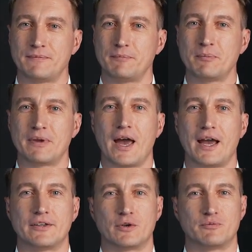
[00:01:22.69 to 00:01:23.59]
But
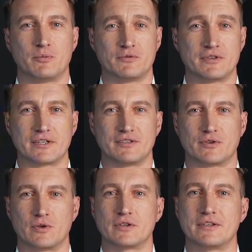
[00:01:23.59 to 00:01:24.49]
behind those perfectly
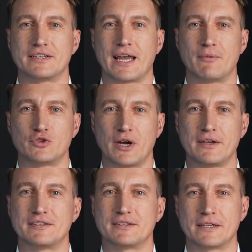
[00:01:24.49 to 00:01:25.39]
filtered
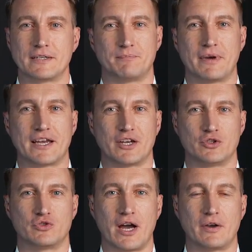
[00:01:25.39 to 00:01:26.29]
snapshots, many are
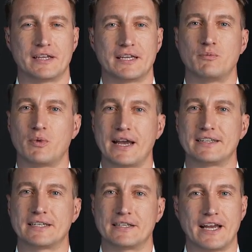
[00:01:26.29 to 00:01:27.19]
drowning in
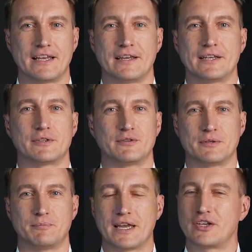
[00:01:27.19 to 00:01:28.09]
rising debt and living
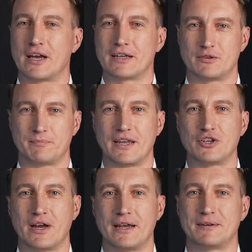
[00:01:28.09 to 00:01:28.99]
paycheck to paycheck.